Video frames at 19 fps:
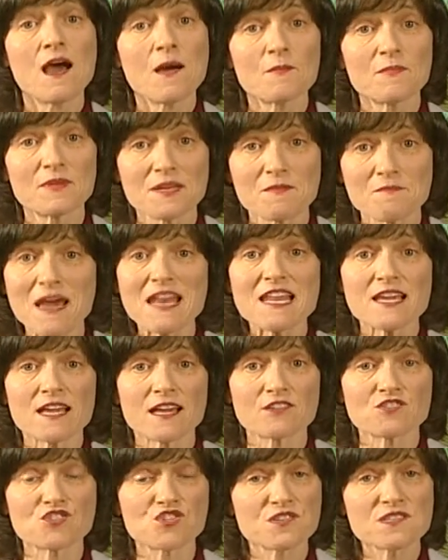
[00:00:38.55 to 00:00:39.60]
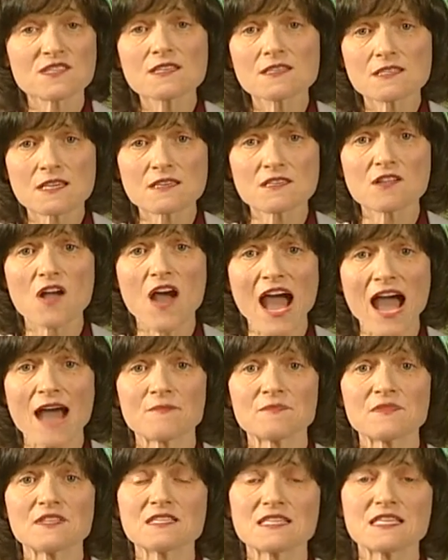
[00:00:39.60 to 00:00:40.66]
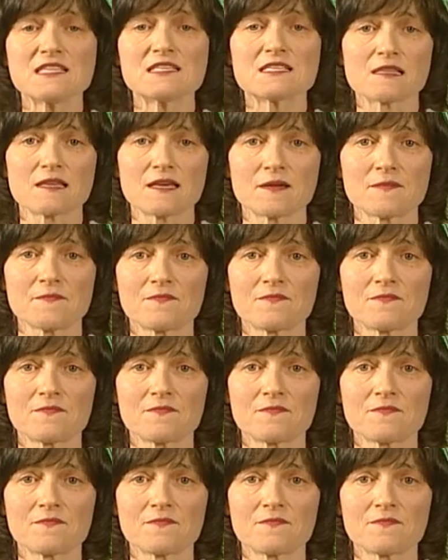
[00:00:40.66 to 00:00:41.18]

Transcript: But in many countries, this does not happen as easily.